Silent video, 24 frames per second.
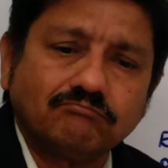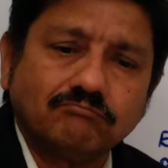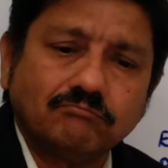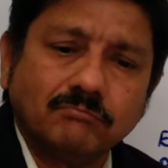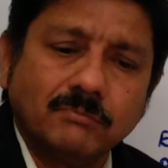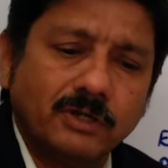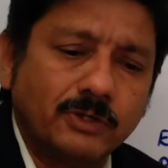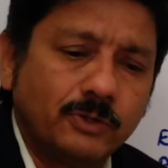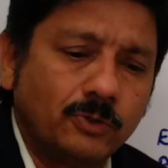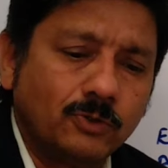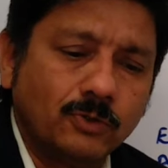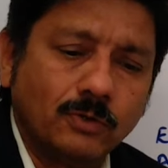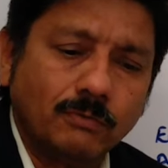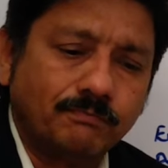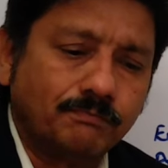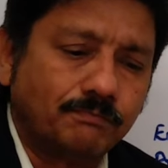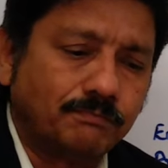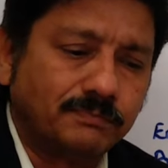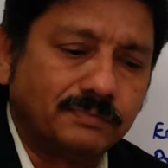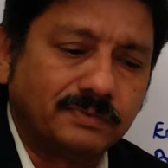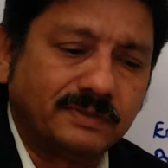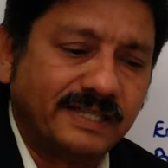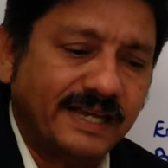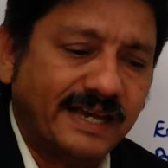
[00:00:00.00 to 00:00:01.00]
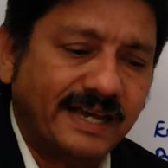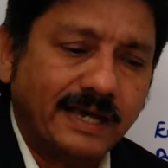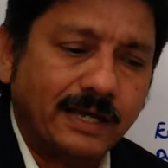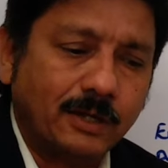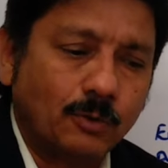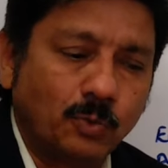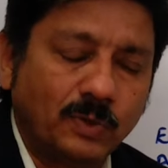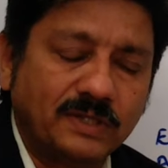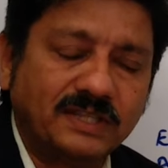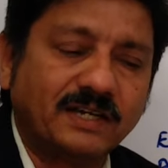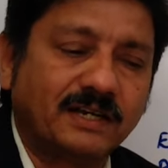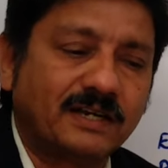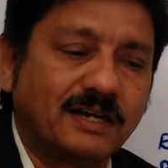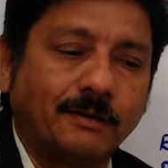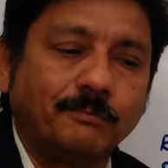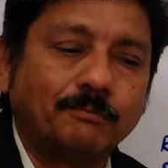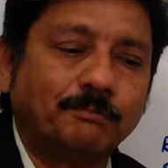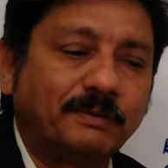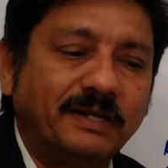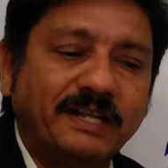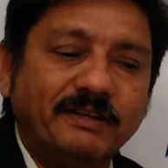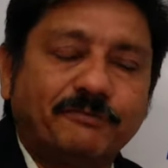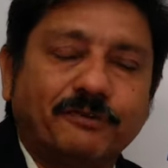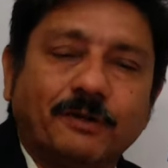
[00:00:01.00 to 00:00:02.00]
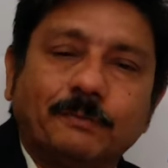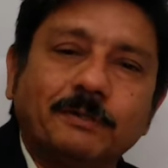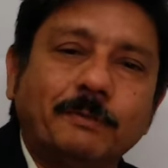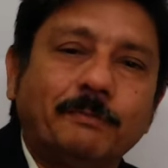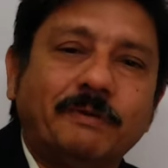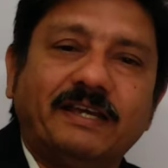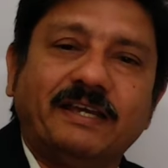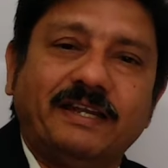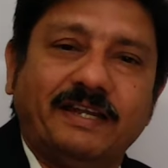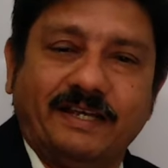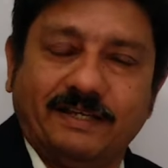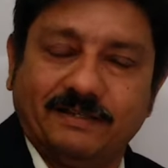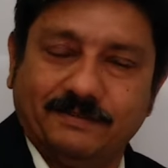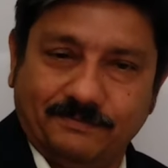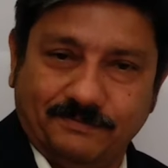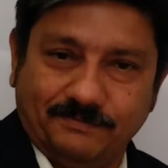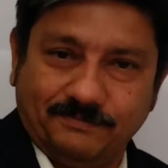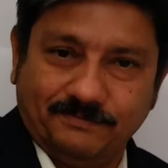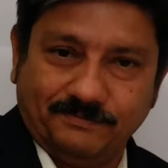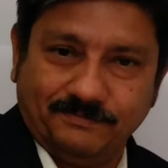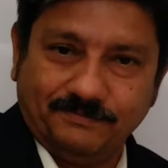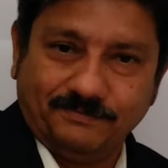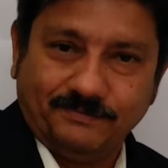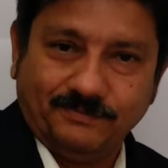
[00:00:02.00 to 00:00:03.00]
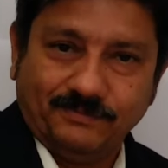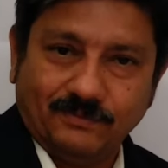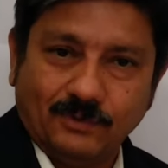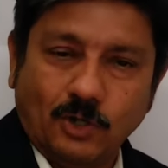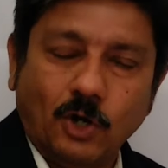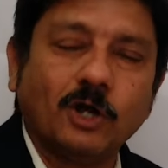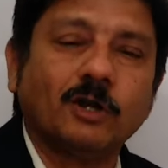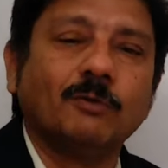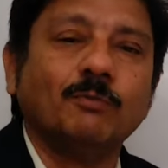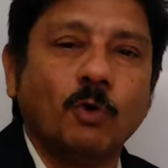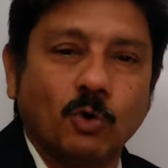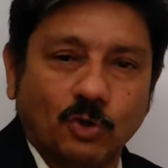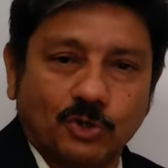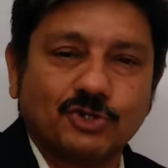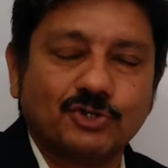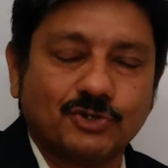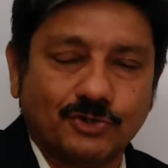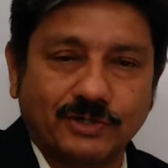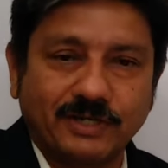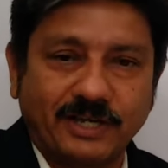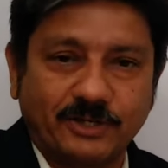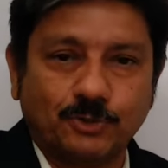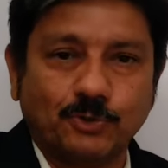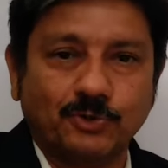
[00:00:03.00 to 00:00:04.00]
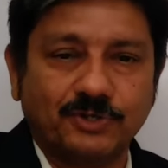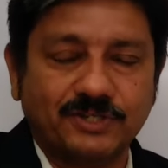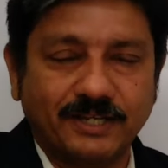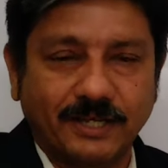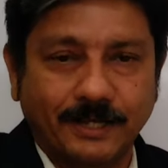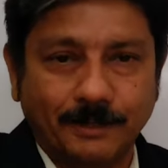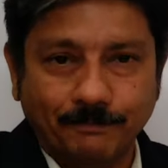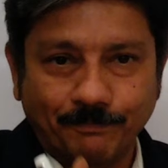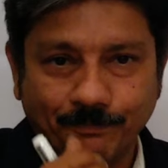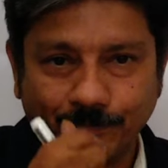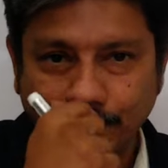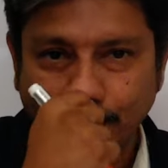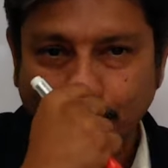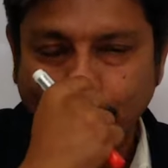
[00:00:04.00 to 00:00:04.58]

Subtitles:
there with the company from the beginning, almost, I should say.